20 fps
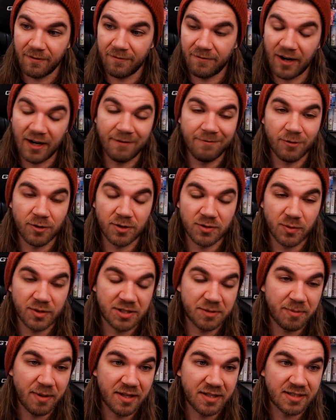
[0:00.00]
Fire Force, which
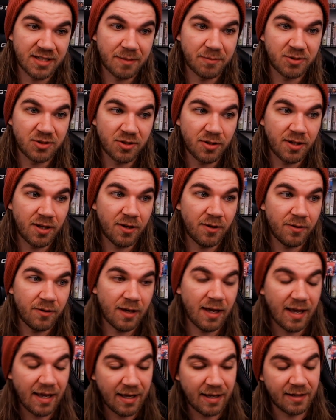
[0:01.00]
is by the same studio,
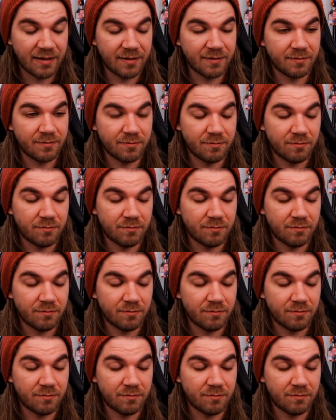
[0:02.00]
and